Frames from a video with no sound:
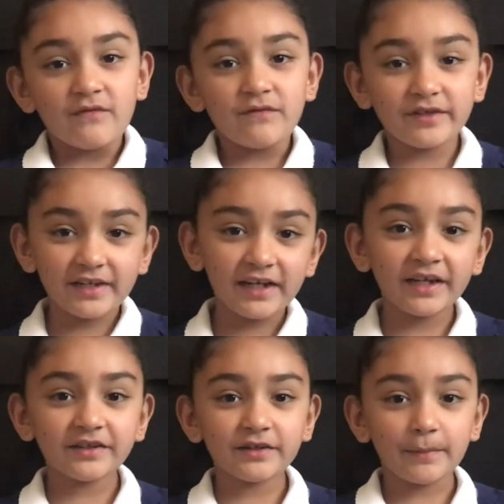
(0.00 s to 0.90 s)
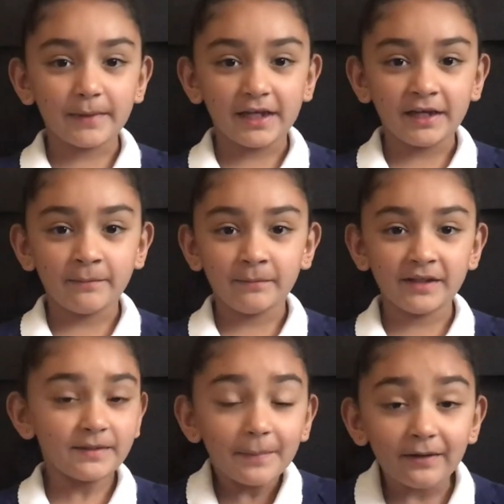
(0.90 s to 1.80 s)
Resilience to me
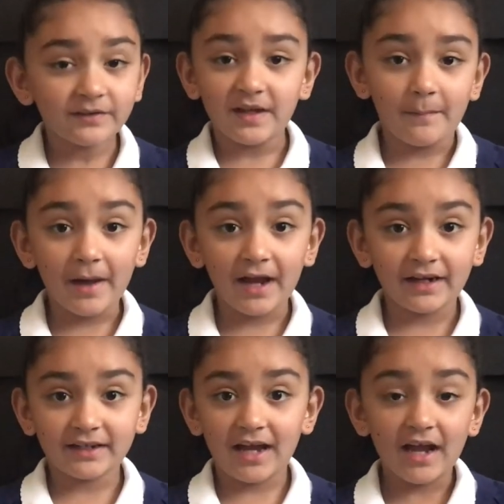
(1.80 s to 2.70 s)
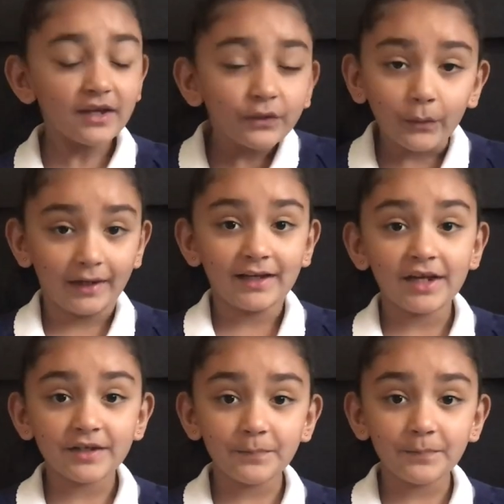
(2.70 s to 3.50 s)
means bouncing back as quickly as